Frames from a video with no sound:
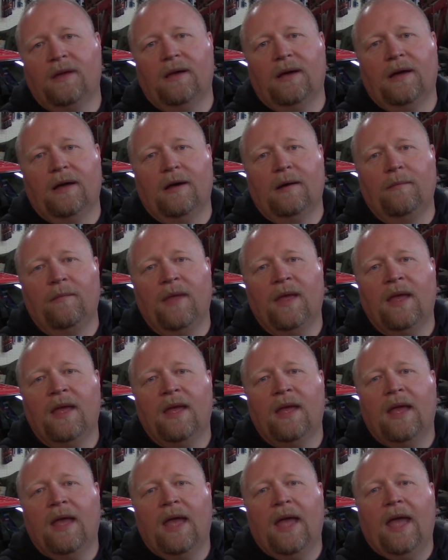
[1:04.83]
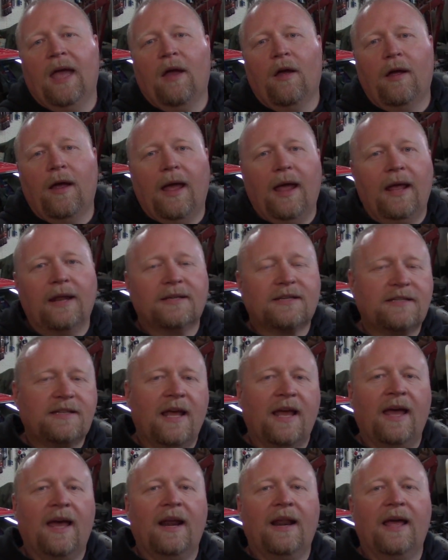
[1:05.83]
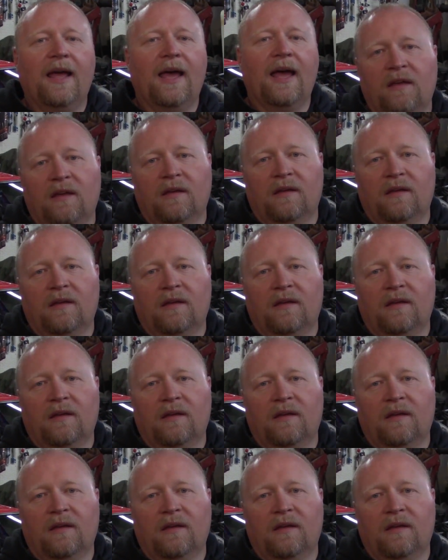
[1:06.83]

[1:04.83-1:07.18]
Um, instead,